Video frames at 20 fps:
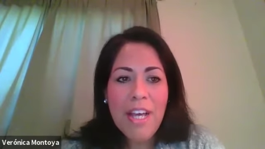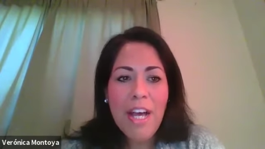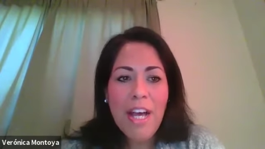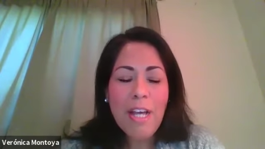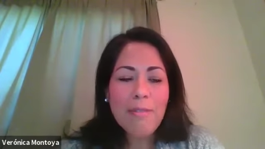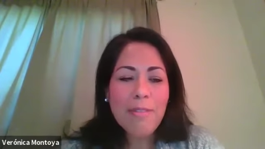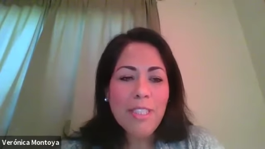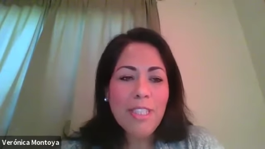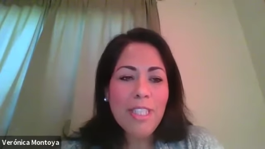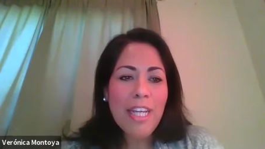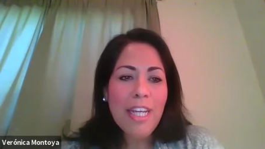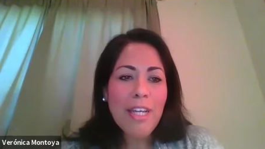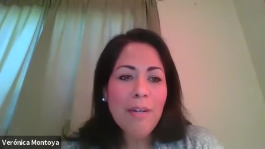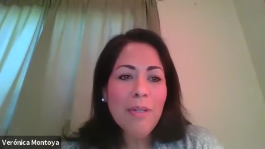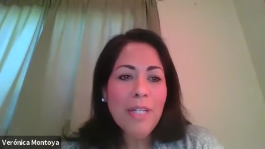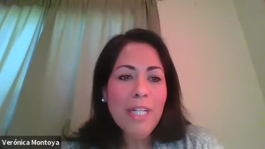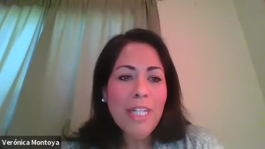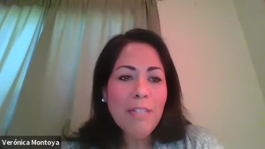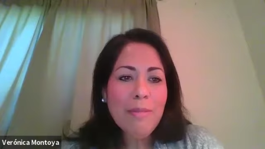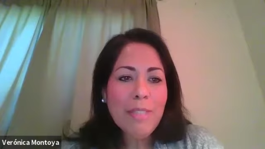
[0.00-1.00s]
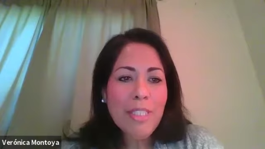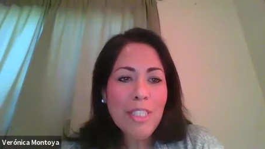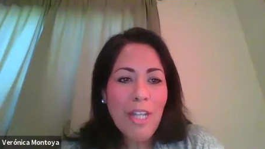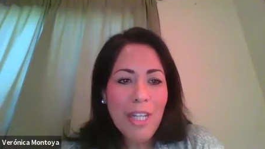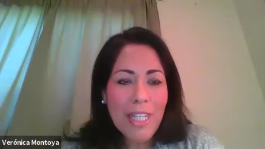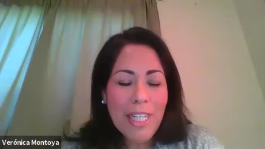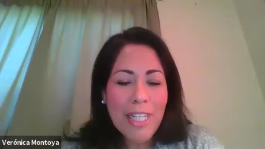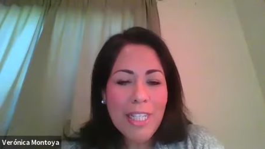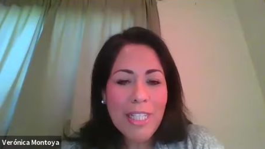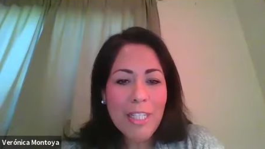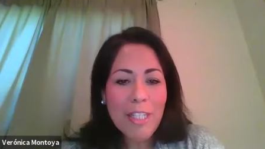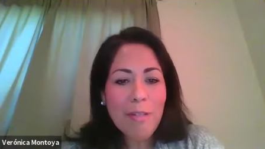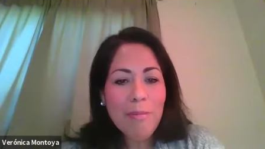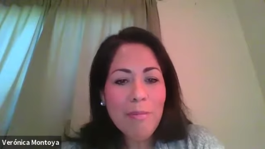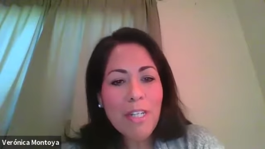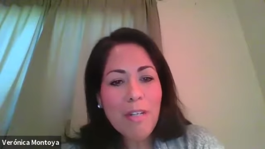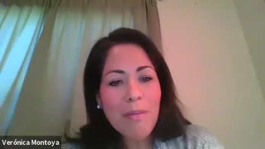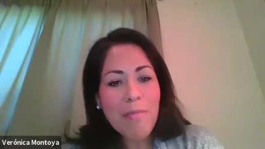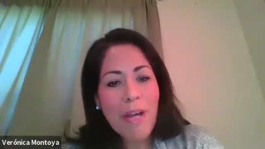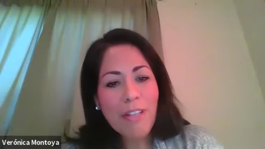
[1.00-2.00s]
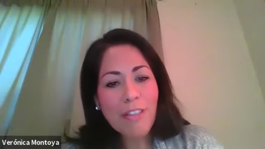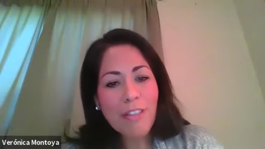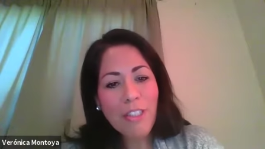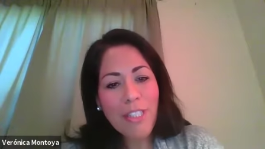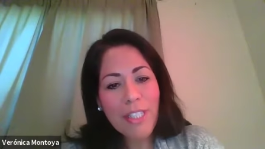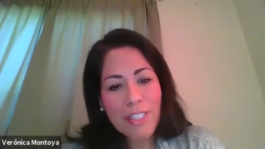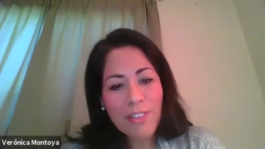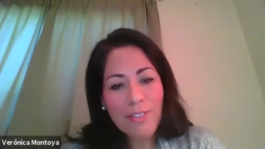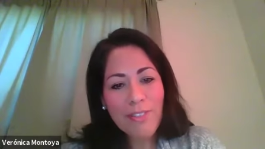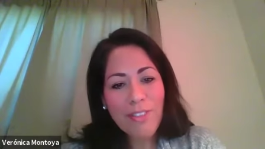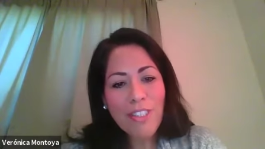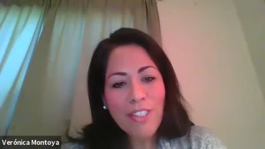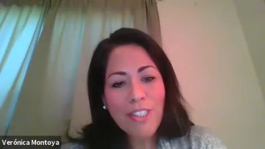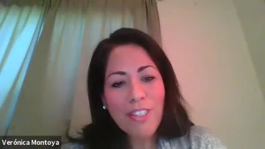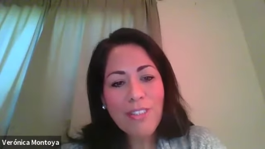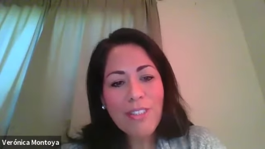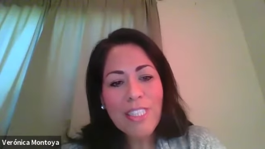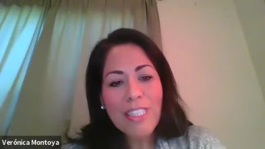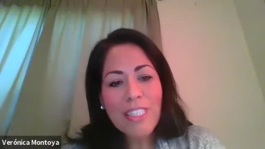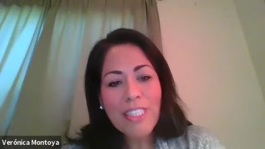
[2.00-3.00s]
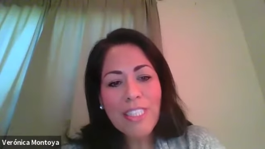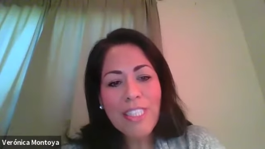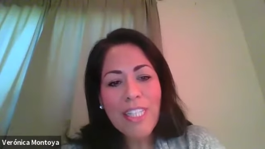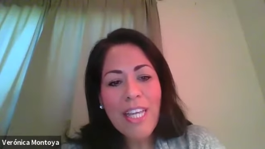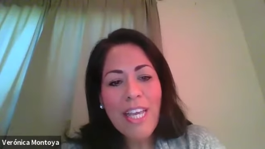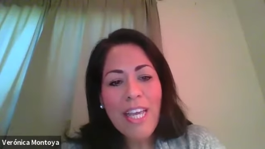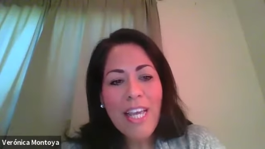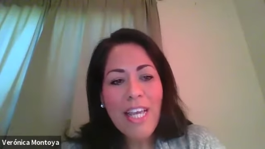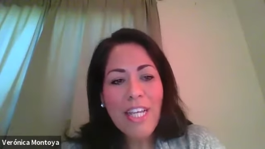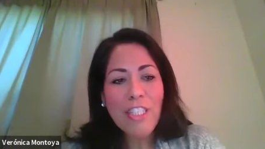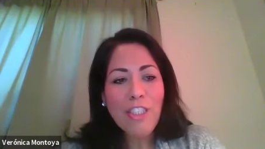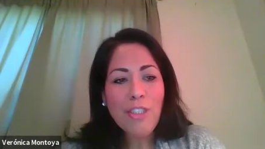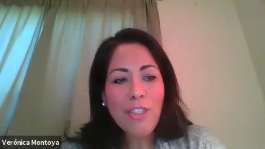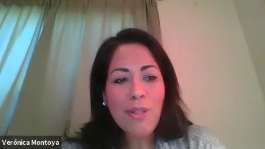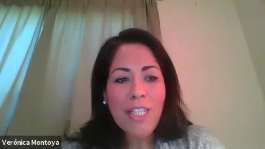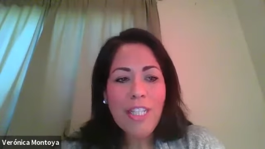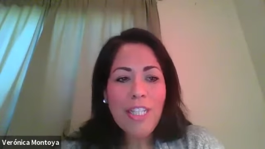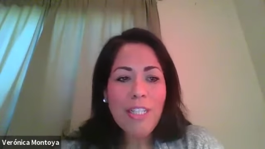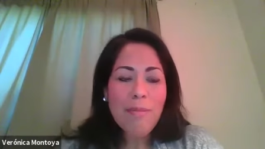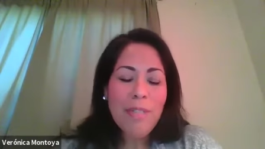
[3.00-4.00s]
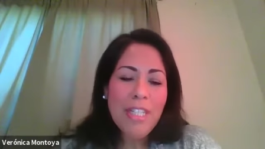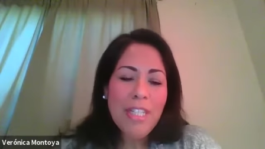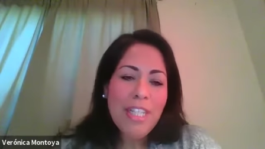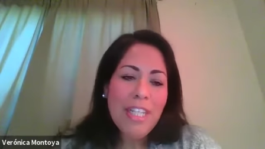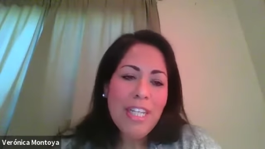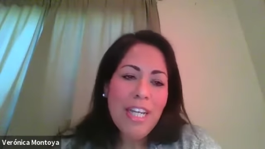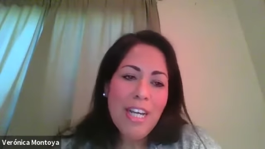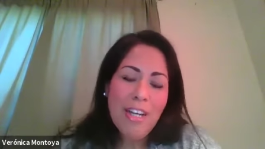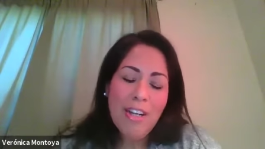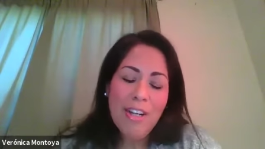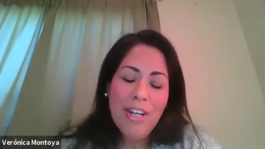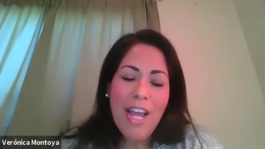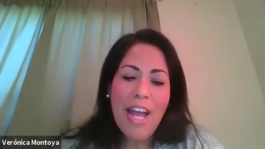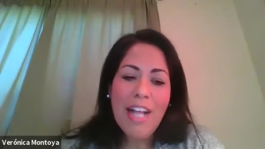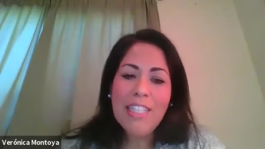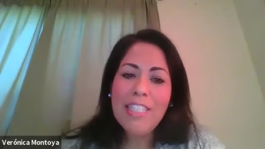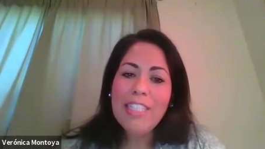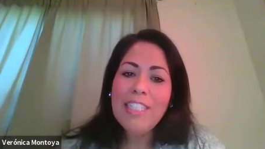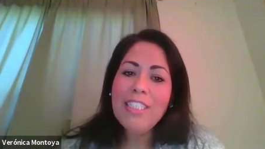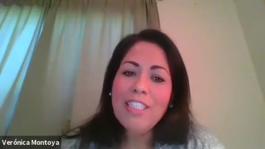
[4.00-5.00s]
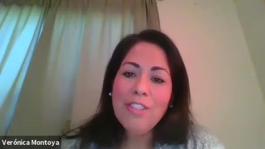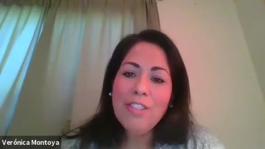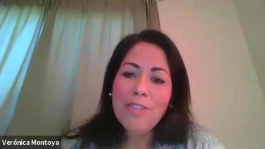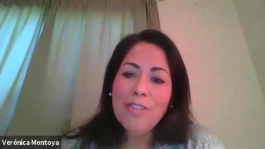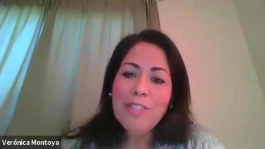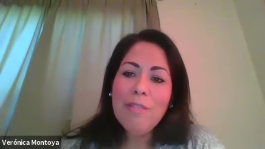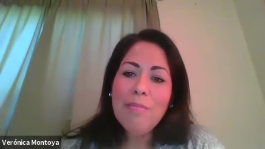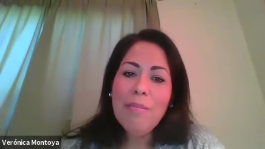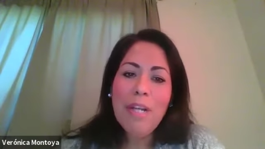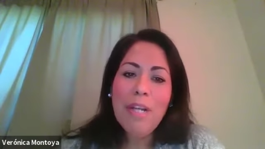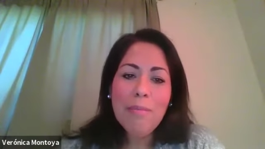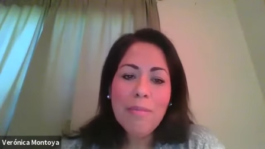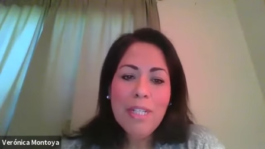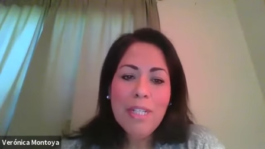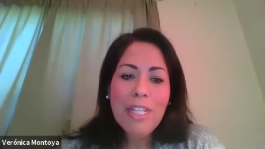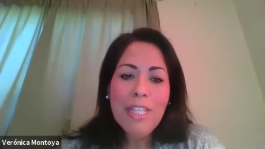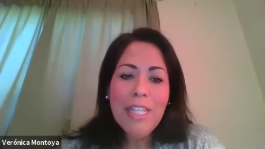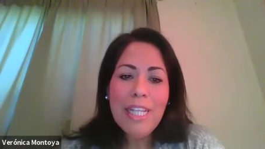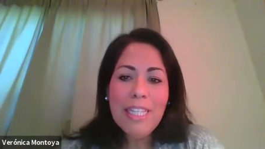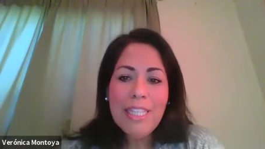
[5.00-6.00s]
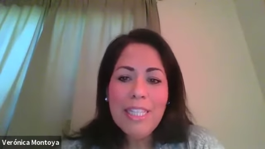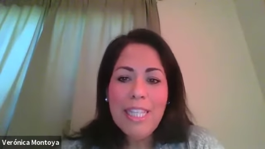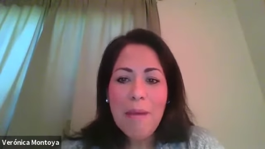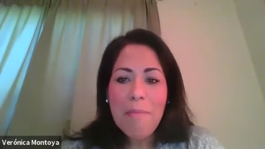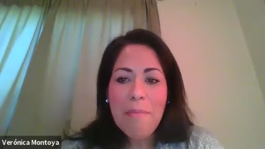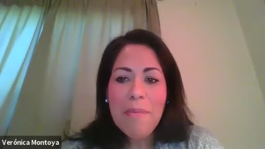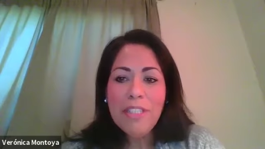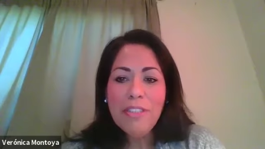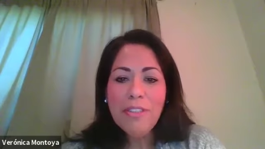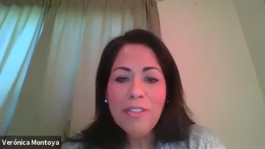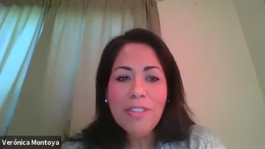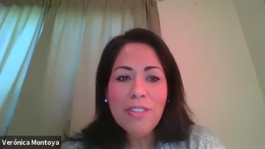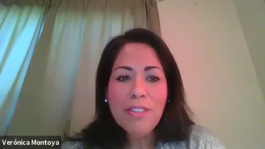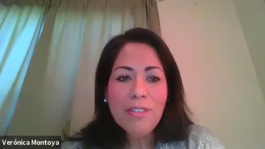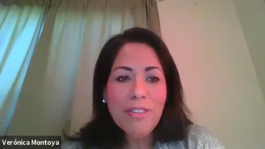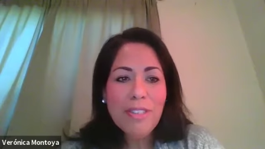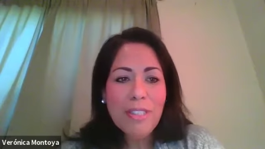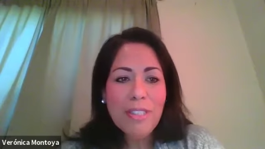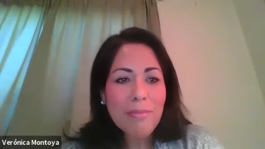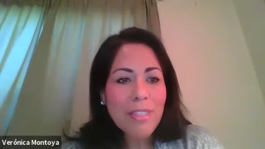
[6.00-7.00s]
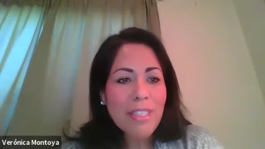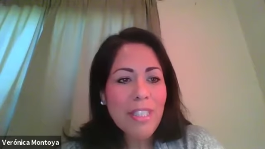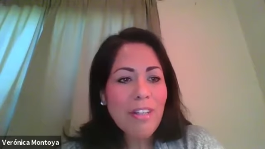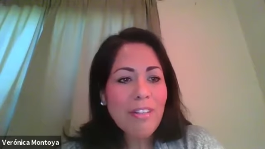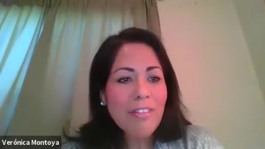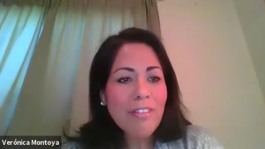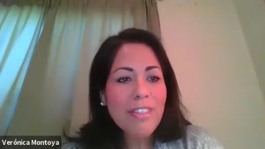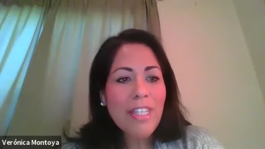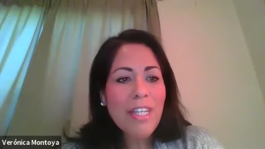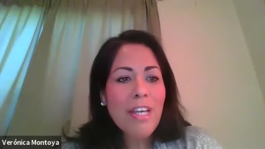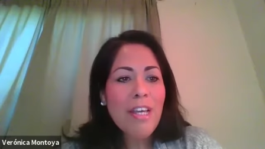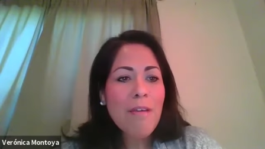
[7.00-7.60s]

Um, today, we're going to be talking a little bit about transfer students, and joining me are Alan and Julie, but I'm going to let them introduce themselves.